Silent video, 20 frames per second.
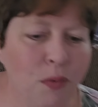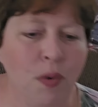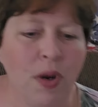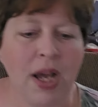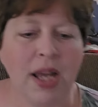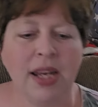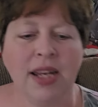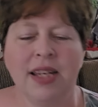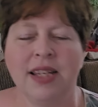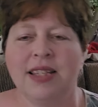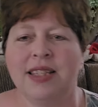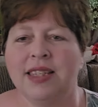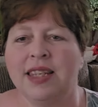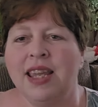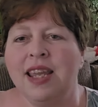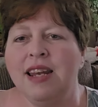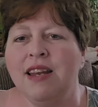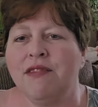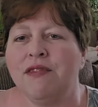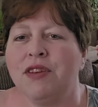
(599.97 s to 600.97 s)
one and a
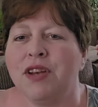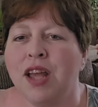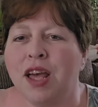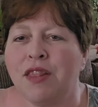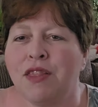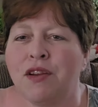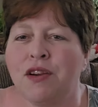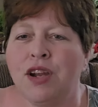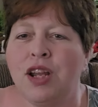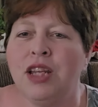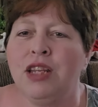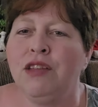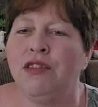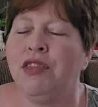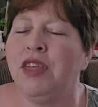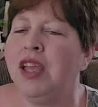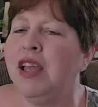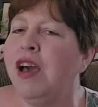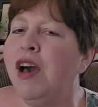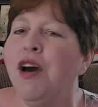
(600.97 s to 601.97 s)
skein of another, and you
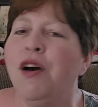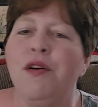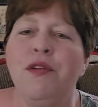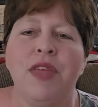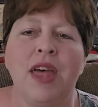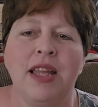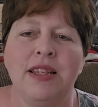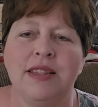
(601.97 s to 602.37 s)
think, oh,